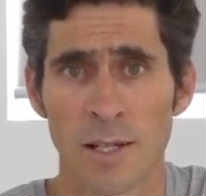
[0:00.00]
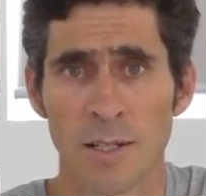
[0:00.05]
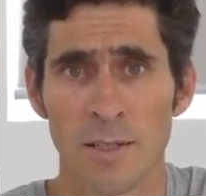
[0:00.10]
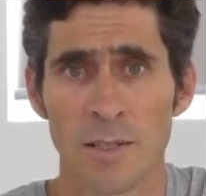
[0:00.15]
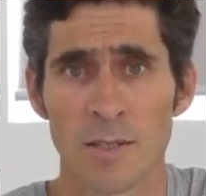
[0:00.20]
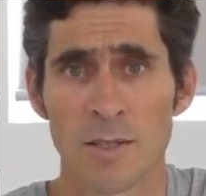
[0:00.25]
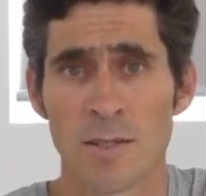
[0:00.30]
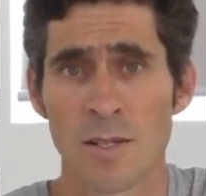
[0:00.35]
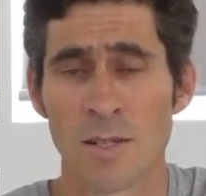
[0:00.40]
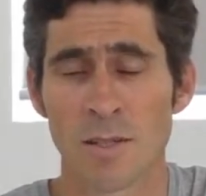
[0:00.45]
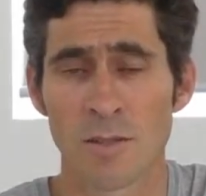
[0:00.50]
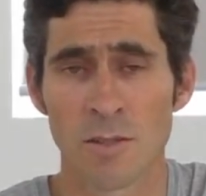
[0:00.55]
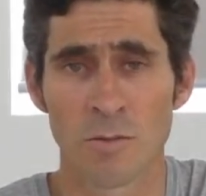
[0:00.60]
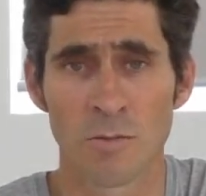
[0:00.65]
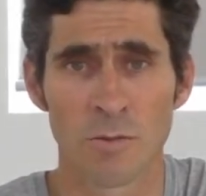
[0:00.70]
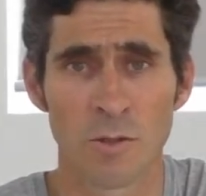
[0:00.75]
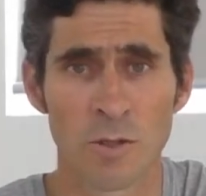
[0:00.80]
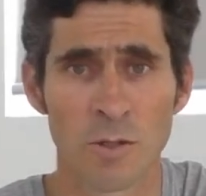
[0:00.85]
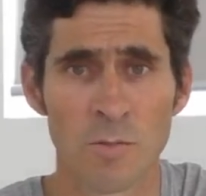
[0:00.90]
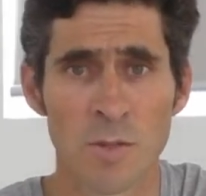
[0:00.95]
listening to
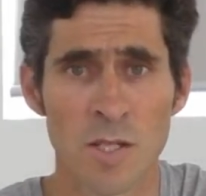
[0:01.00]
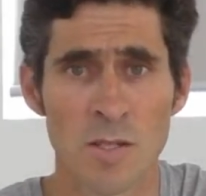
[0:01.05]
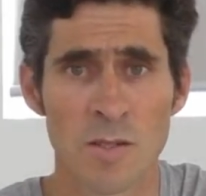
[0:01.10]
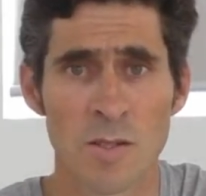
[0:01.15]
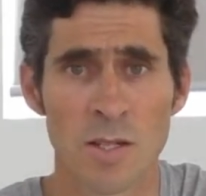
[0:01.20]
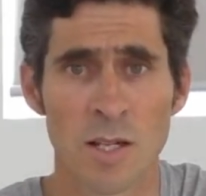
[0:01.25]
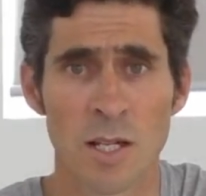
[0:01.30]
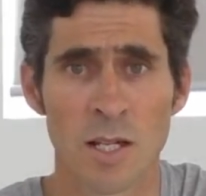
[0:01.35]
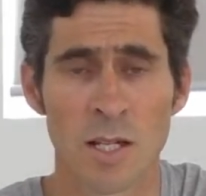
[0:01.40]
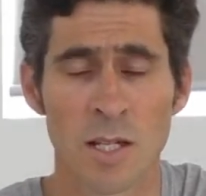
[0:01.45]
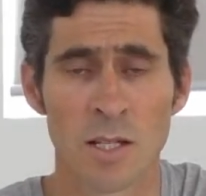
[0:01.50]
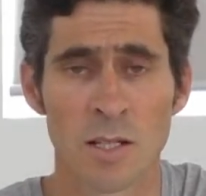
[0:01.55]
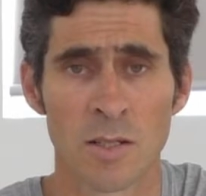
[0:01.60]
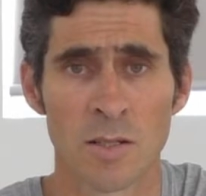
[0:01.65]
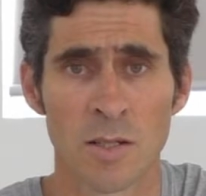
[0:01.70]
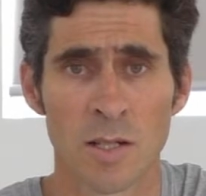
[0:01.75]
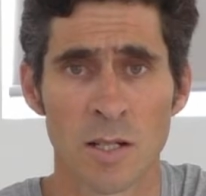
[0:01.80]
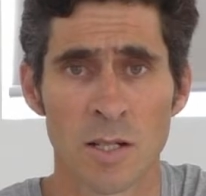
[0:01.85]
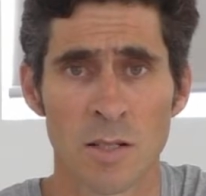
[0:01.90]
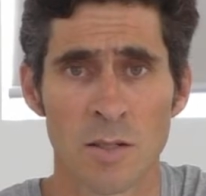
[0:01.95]
rumours, and
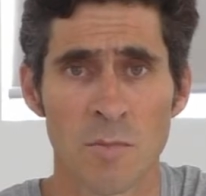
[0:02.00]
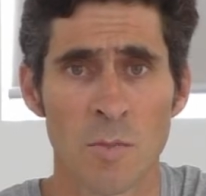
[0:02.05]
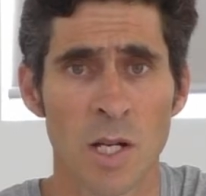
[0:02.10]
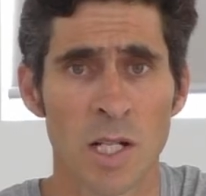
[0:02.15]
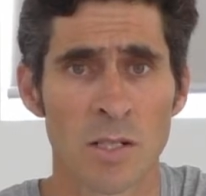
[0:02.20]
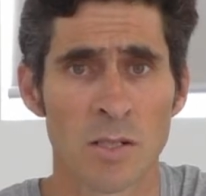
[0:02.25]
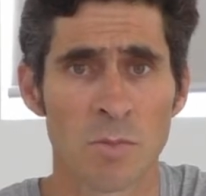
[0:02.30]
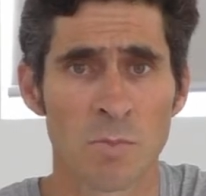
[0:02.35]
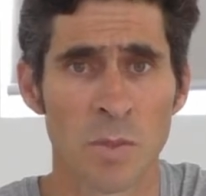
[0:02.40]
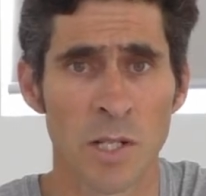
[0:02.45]
you're much